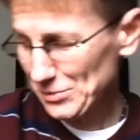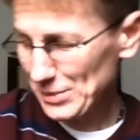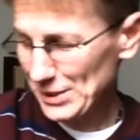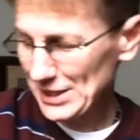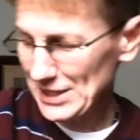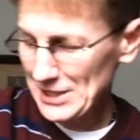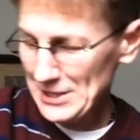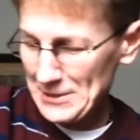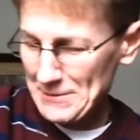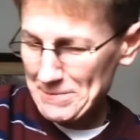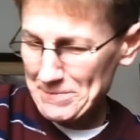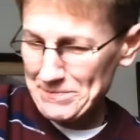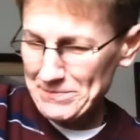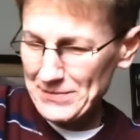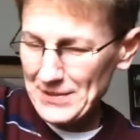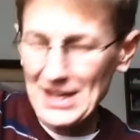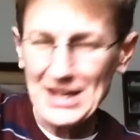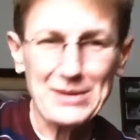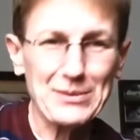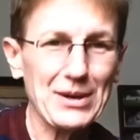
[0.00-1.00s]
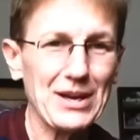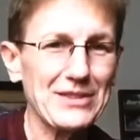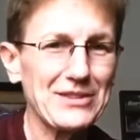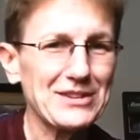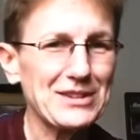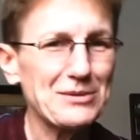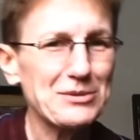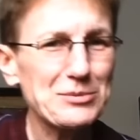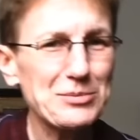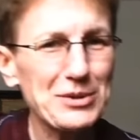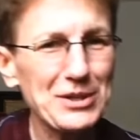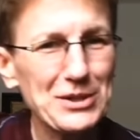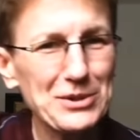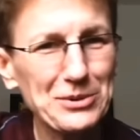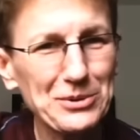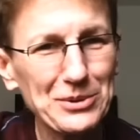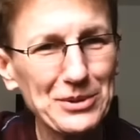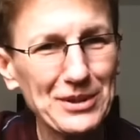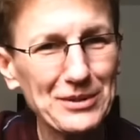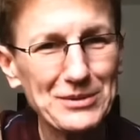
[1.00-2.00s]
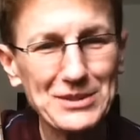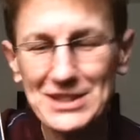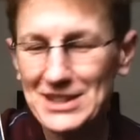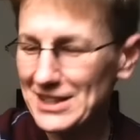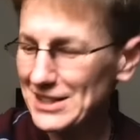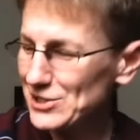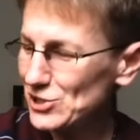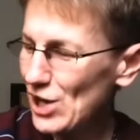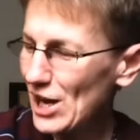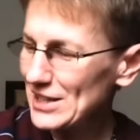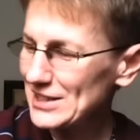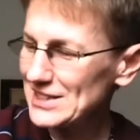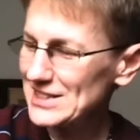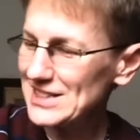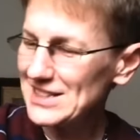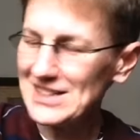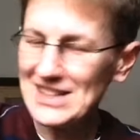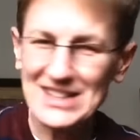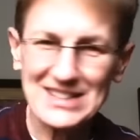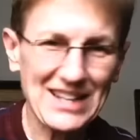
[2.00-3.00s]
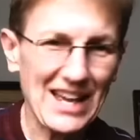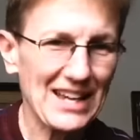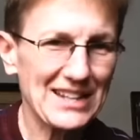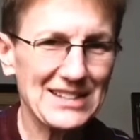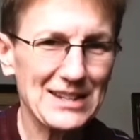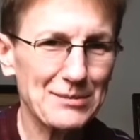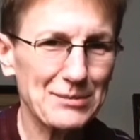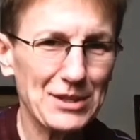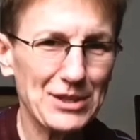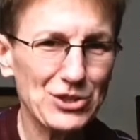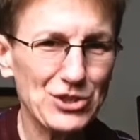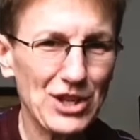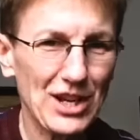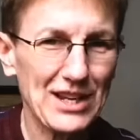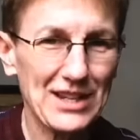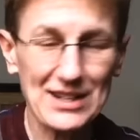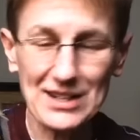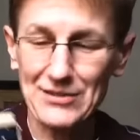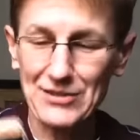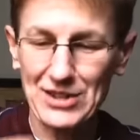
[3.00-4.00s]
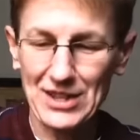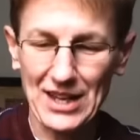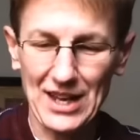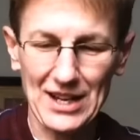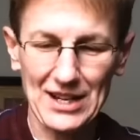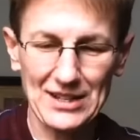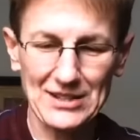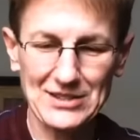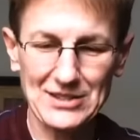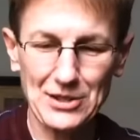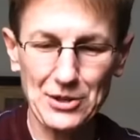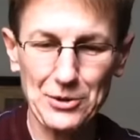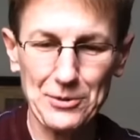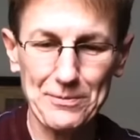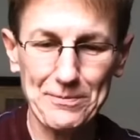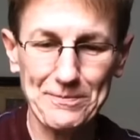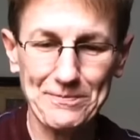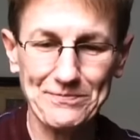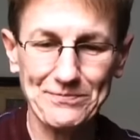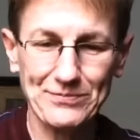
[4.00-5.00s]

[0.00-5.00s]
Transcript: But anyway, I thought that was pretty cool. I was, like, shocked to see the exact same dust jacket and everything on it. So,